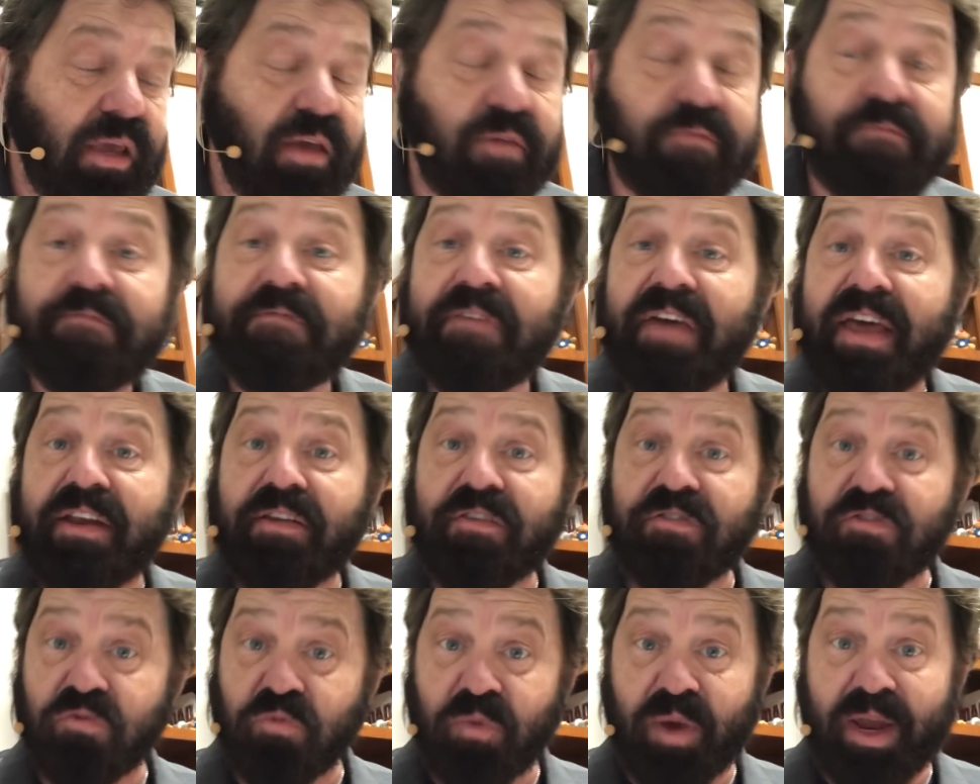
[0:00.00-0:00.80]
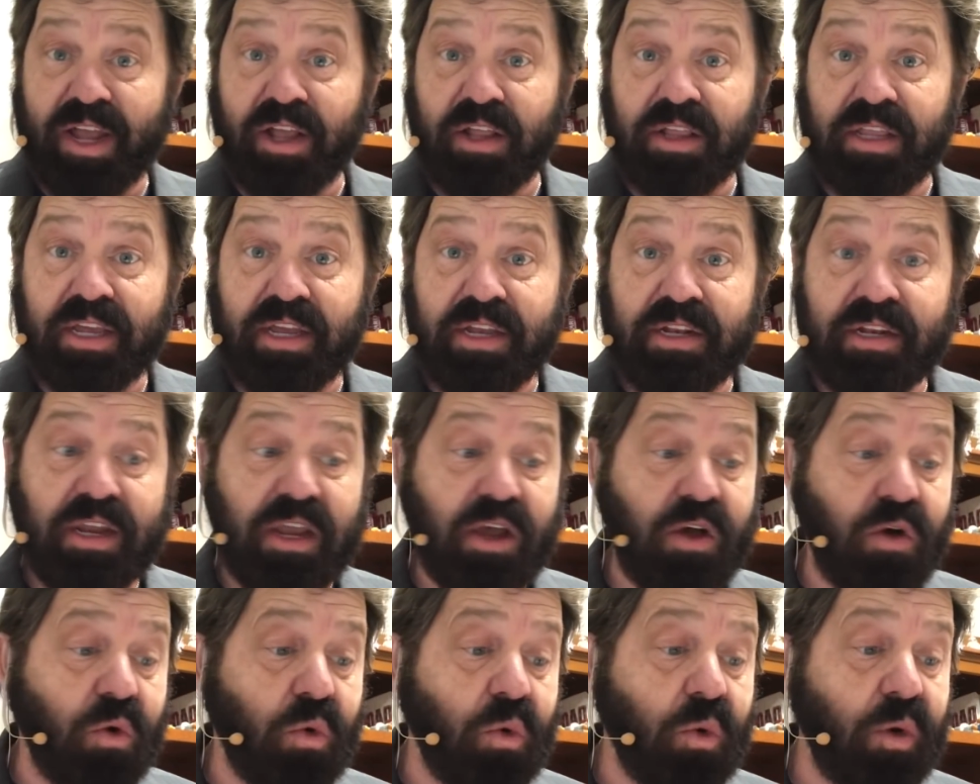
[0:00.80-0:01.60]

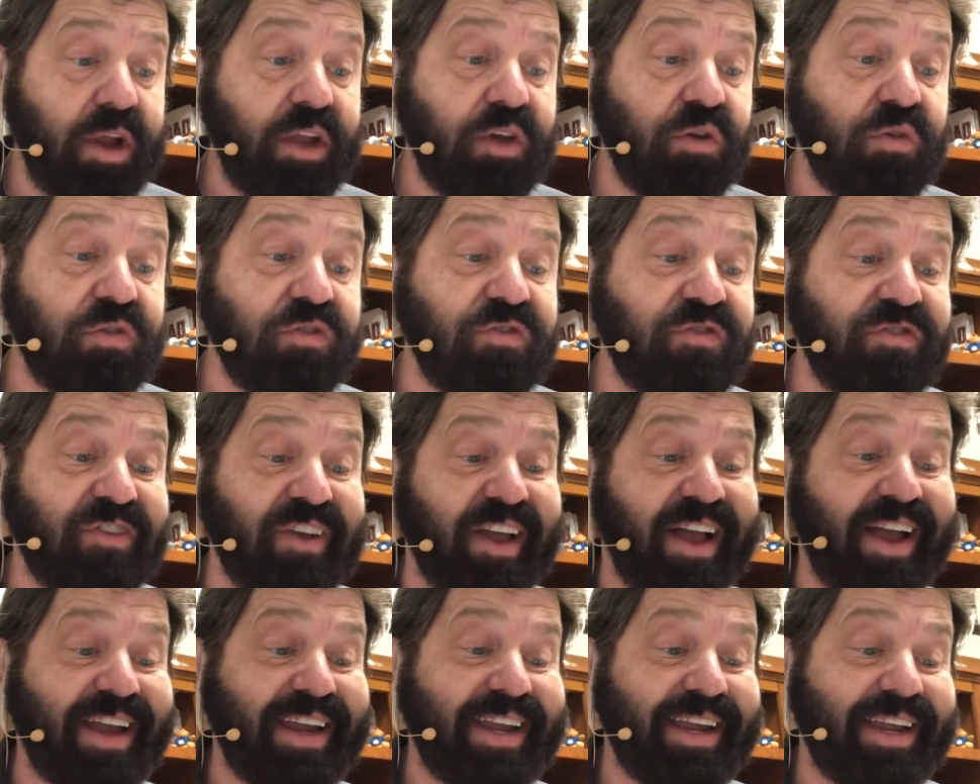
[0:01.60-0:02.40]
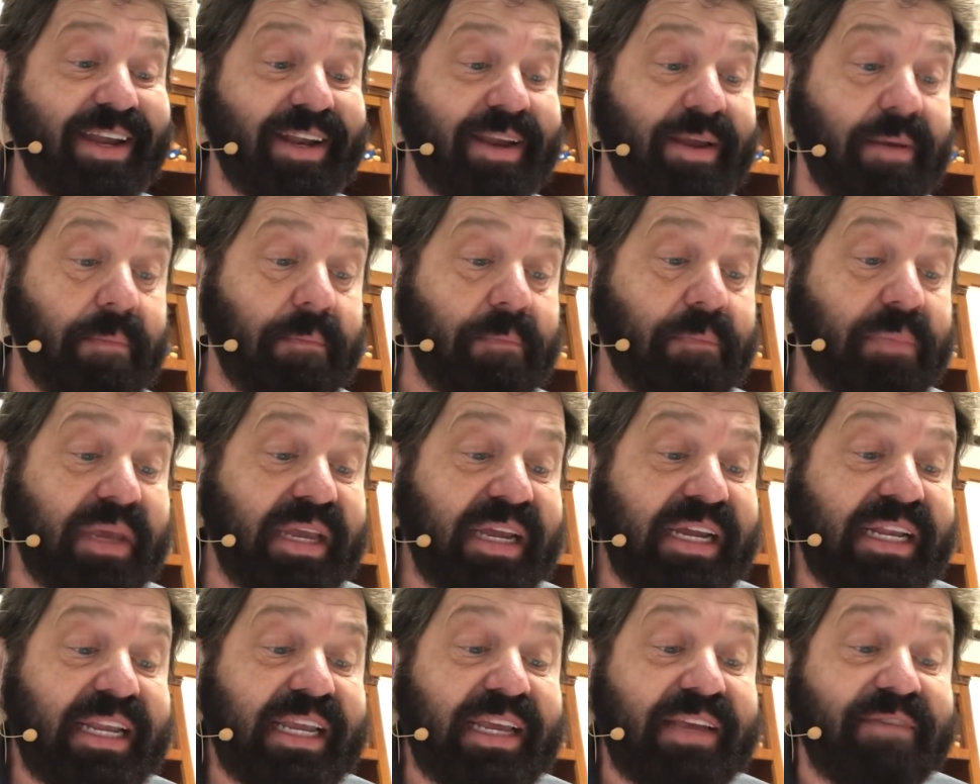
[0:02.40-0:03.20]
Venezuelan oil giant
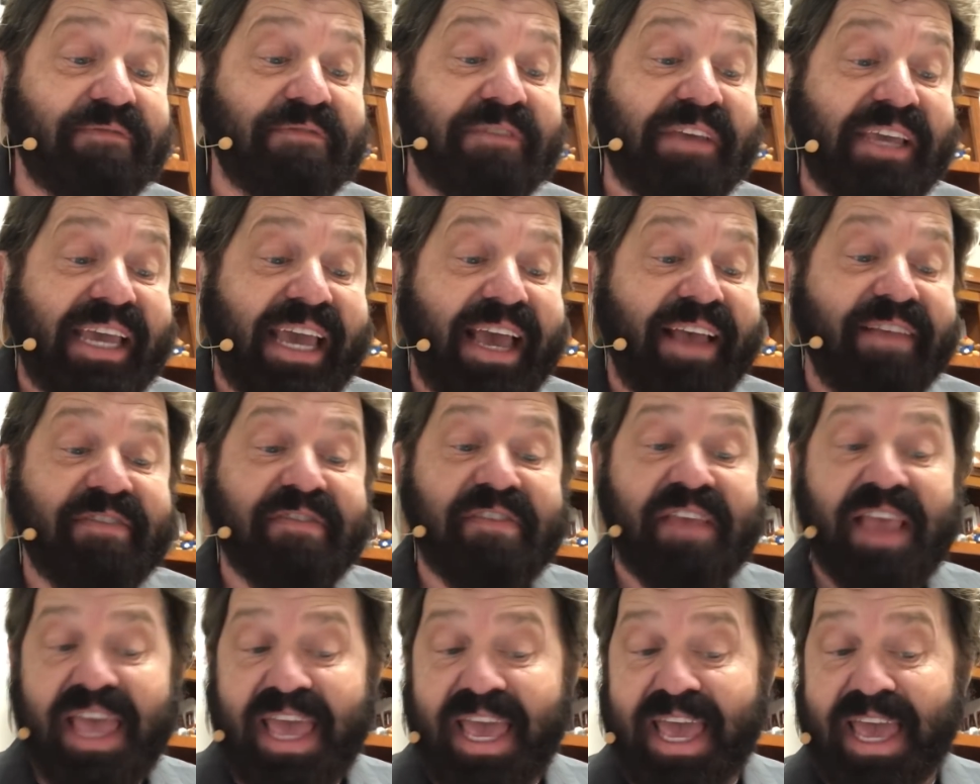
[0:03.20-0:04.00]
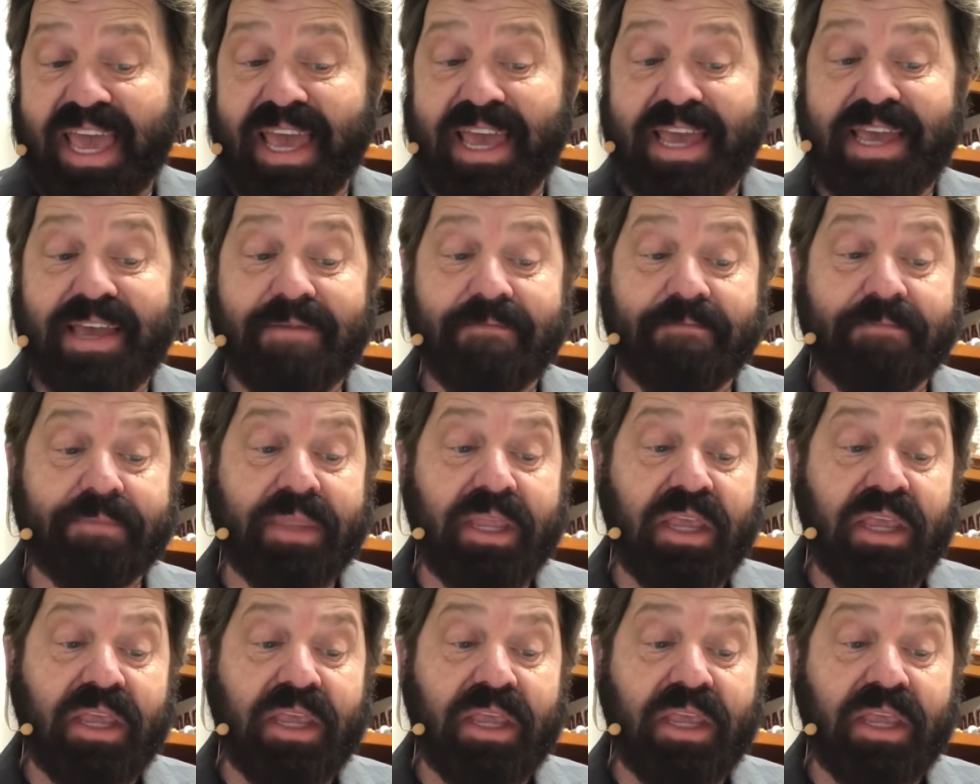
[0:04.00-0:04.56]
PDVSA